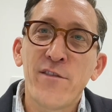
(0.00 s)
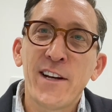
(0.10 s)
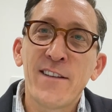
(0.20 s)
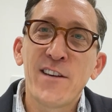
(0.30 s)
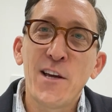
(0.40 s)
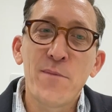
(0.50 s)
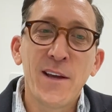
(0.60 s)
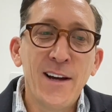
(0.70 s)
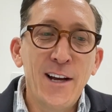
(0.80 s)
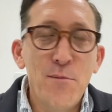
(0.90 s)
of any team.
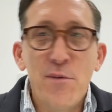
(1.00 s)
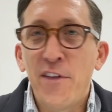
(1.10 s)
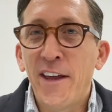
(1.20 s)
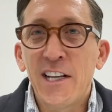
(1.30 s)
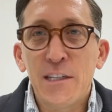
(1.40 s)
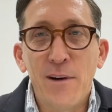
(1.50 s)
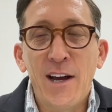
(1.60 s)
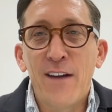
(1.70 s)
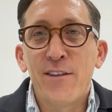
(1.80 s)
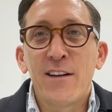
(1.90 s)
But then it's
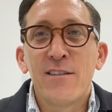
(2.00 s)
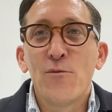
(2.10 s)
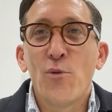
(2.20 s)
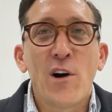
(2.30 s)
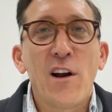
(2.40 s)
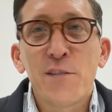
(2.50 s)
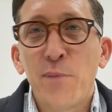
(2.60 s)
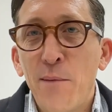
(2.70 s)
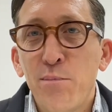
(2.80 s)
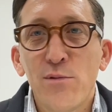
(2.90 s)
about having world-class
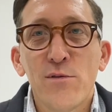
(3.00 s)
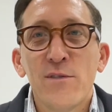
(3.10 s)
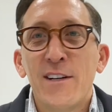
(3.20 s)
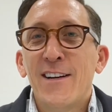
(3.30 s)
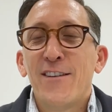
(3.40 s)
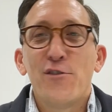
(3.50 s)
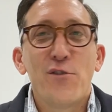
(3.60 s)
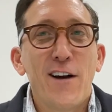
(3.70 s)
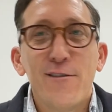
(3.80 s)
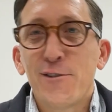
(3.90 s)
people, the
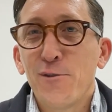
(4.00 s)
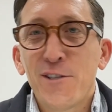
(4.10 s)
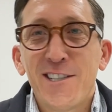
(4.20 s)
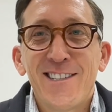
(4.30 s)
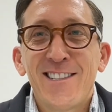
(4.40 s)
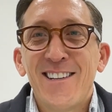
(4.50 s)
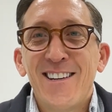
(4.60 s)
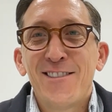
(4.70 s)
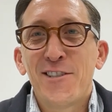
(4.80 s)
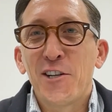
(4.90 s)
right resources
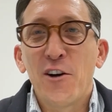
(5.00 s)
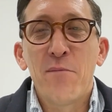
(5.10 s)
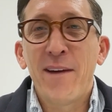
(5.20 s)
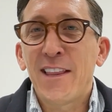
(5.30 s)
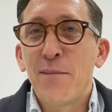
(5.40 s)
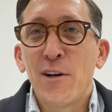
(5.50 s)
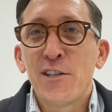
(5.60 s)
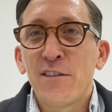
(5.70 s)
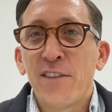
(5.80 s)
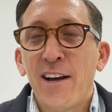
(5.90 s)
to go and make the
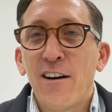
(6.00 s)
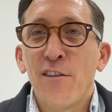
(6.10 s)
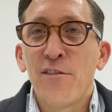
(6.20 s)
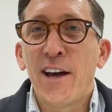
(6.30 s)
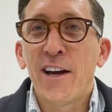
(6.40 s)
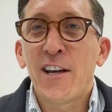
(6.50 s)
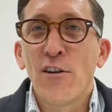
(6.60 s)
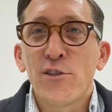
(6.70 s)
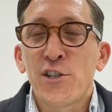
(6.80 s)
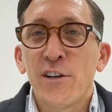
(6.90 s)
most of that
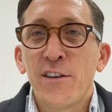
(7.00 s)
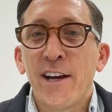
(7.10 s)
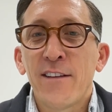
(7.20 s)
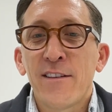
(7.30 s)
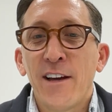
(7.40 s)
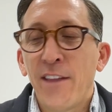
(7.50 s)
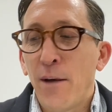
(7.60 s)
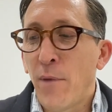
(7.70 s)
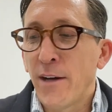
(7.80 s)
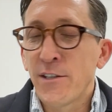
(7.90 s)
culture and that
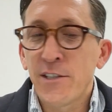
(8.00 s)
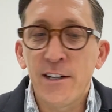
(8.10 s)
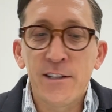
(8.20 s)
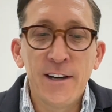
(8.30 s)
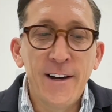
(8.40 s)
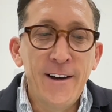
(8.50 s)
mindset.